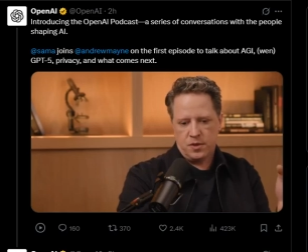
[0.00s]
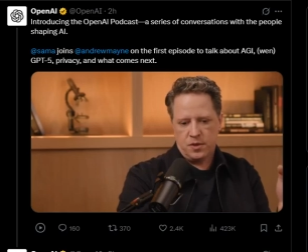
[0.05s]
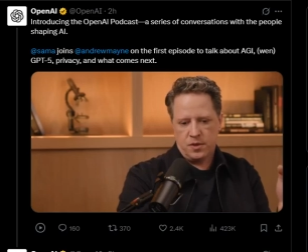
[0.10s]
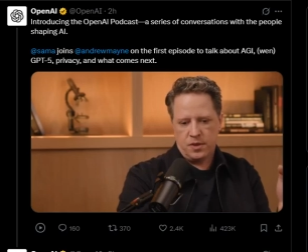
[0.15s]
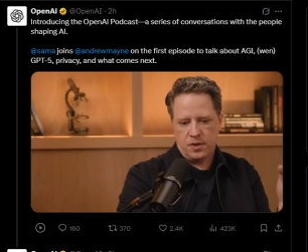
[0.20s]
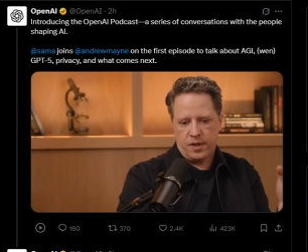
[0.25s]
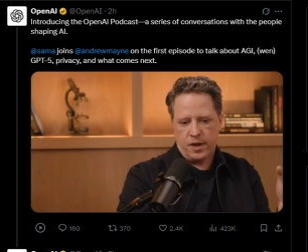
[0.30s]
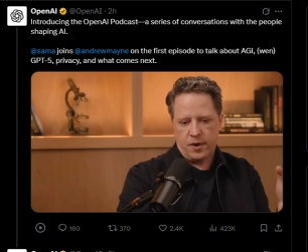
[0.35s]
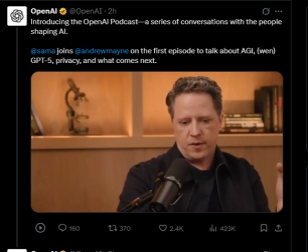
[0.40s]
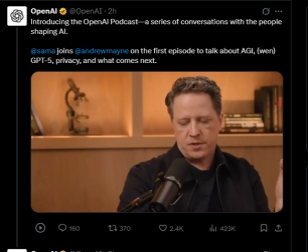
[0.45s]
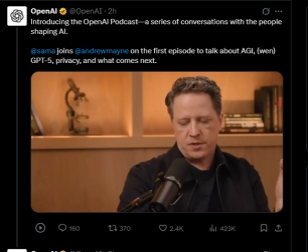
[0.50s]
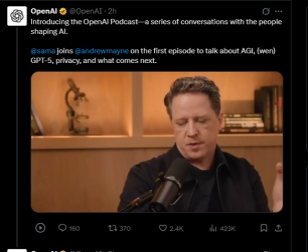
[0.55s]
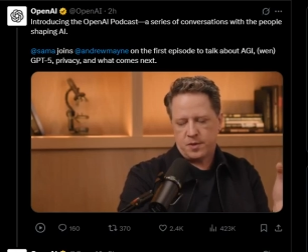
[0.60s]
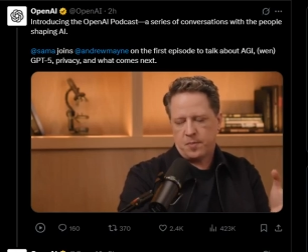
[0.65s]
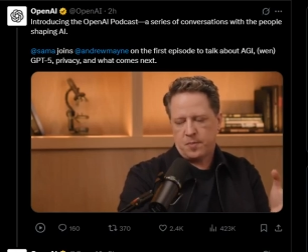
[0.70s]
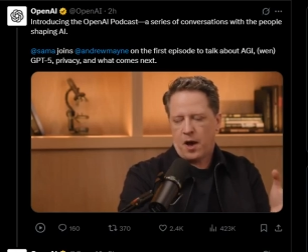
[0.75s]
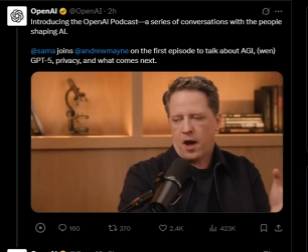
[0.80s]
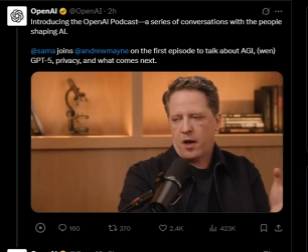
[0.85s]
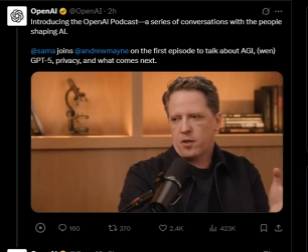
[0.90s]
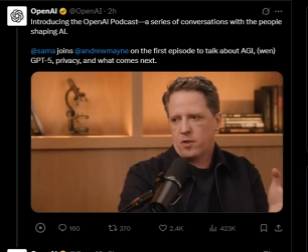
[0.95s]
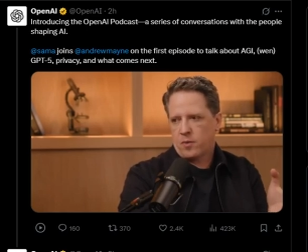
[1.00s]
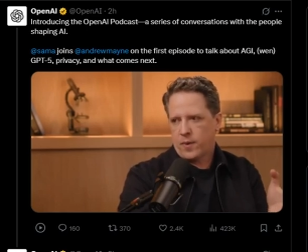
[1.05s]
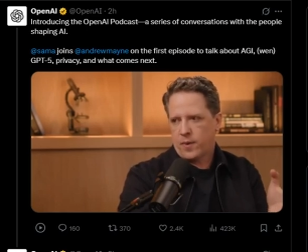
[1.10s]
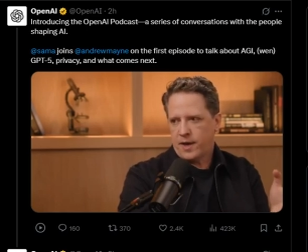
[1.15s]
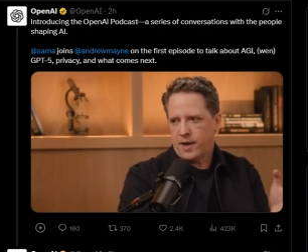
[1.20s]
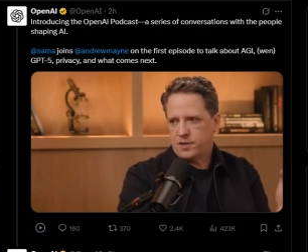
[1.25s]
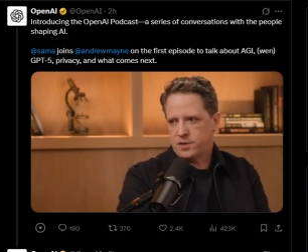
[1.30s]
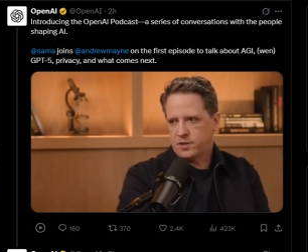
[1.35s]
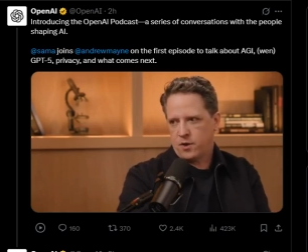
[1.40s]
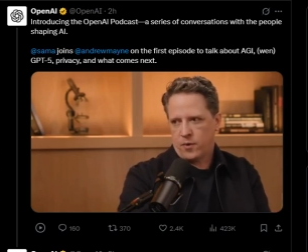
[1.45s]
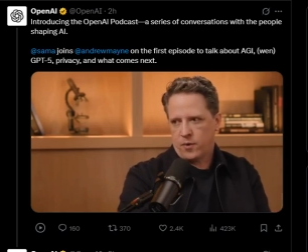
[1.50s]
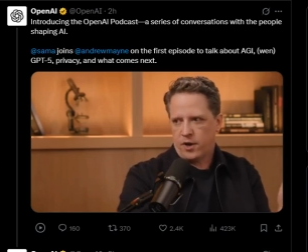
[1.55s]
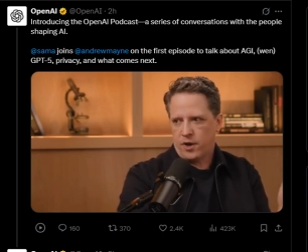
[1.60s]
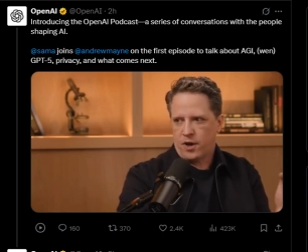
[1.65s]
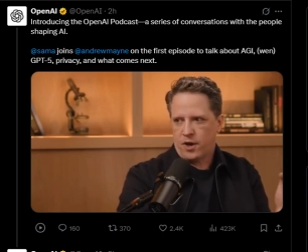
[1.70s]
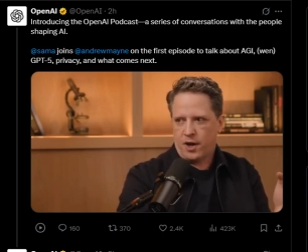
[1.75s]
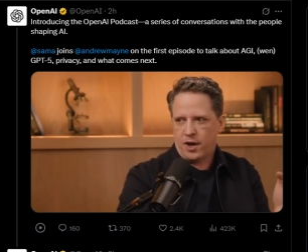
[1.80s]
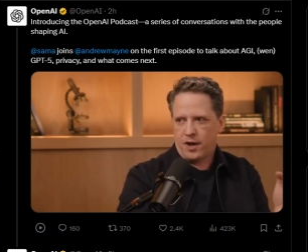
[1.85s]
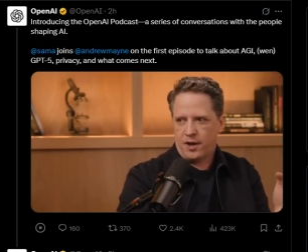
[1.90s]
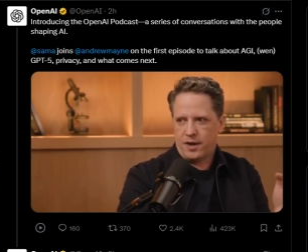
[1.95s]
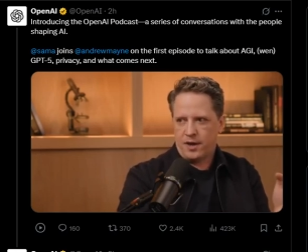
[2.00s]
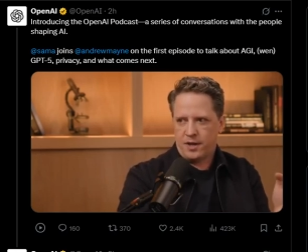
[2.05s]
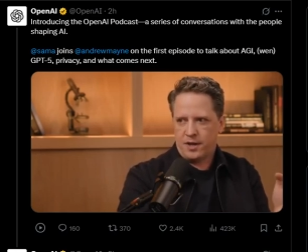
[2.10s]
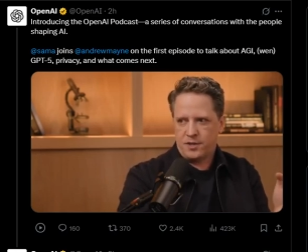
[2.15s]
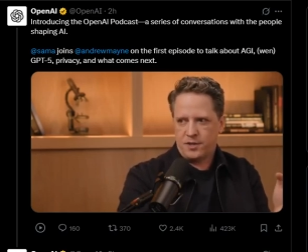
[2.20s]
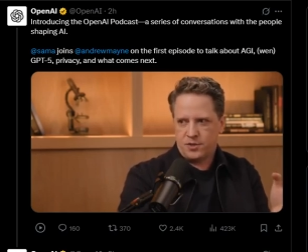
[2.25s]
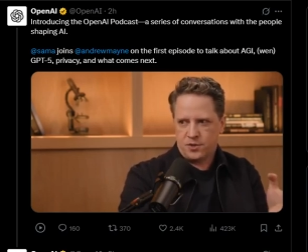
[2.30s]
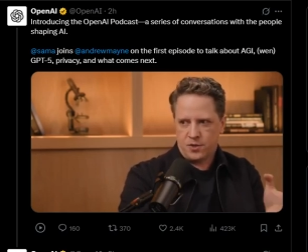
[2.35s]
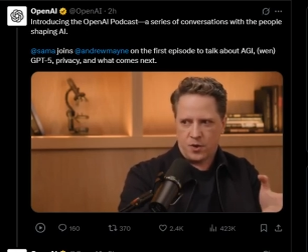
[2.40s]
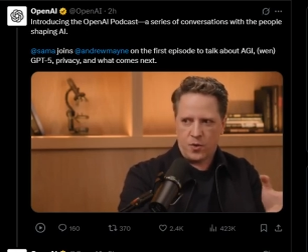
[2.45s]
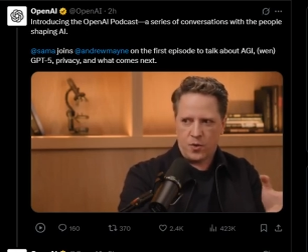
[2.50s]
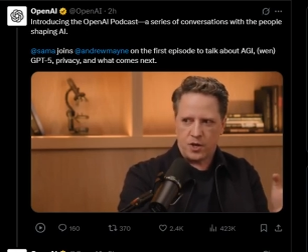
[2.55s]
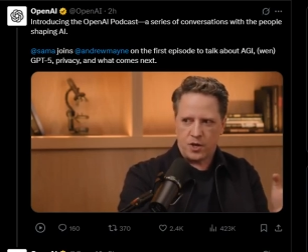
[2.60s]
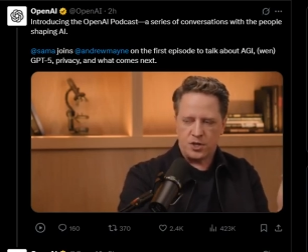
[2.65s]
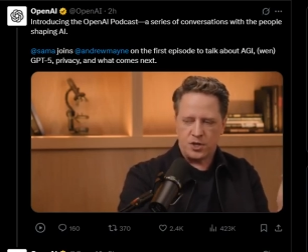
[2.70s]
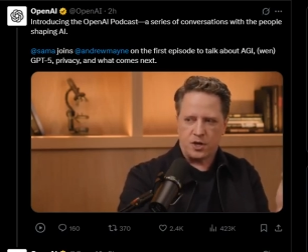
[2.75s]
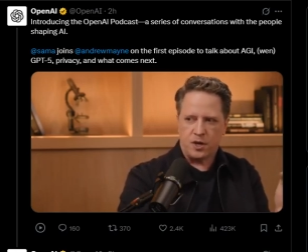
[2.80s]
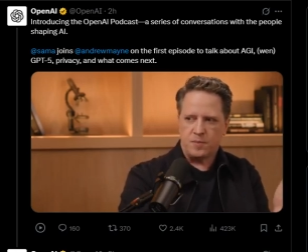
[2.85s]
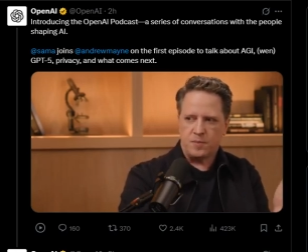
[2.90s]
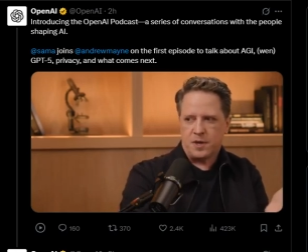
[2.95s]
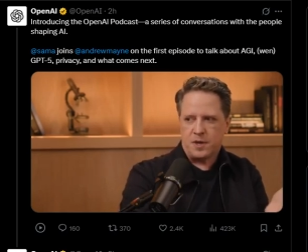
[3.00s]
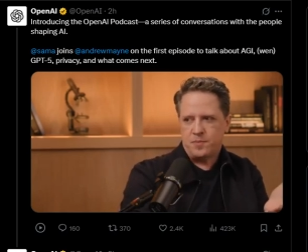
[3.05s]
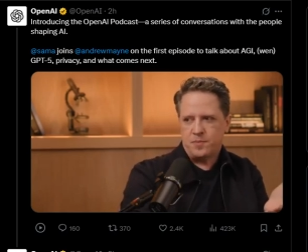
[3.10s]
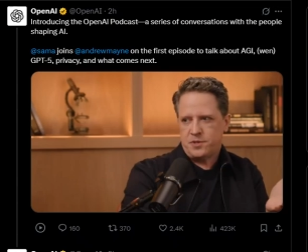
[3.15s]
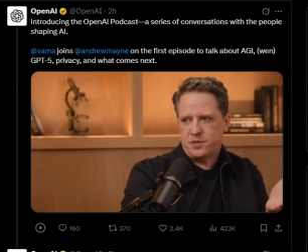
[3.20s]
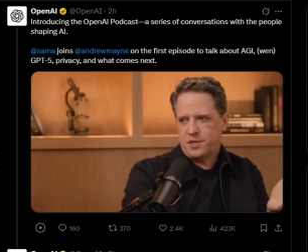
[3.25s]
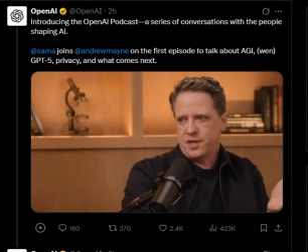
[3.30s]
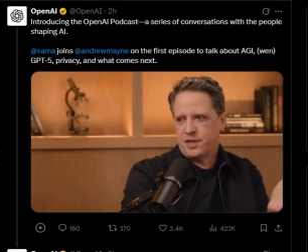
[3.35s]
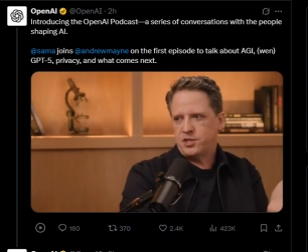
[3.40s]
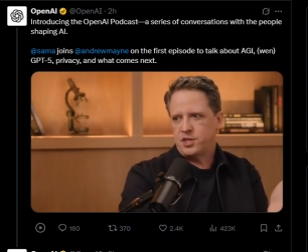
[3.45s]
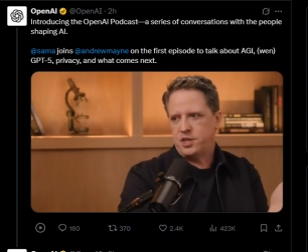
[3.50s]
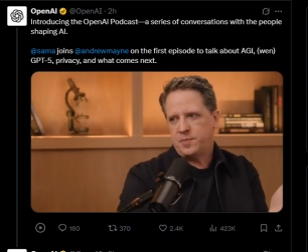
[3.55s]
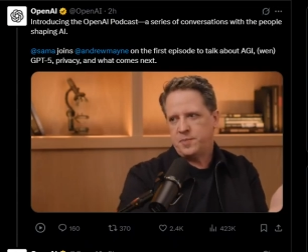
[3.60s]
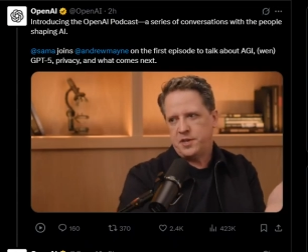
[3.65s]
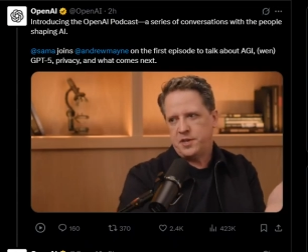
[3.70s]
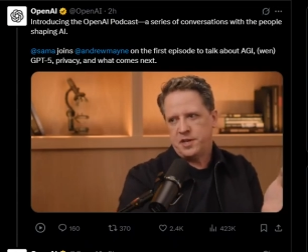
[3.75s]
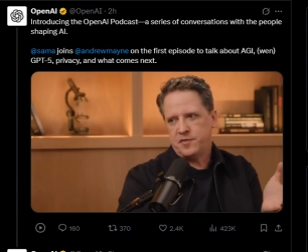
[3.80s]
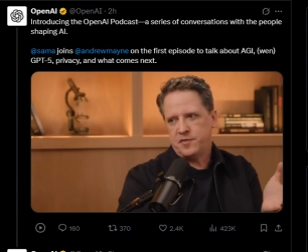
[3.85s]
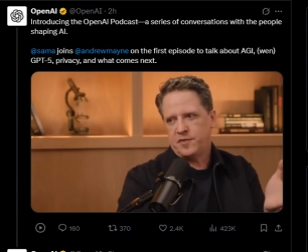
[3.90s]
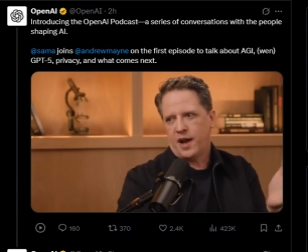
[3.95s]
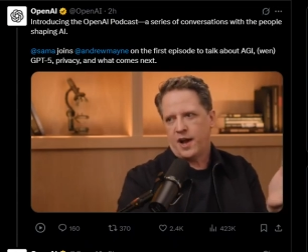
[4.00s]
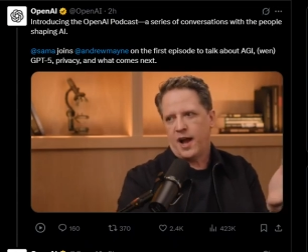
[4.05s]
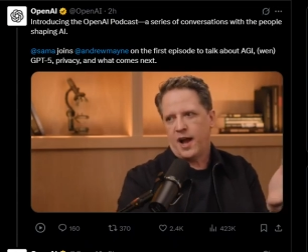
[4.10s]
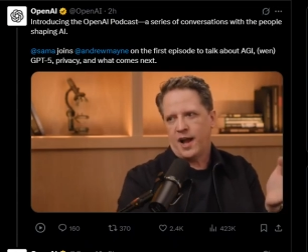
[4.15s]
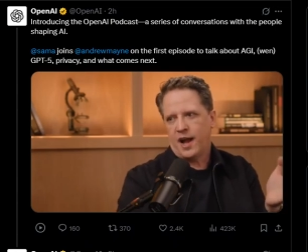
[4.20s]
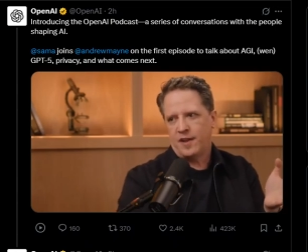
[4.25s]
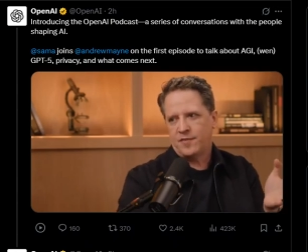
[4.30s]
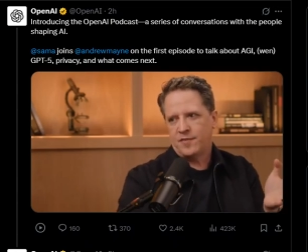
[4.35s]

there is a model race going on. And so the question comes up is like GPT-5.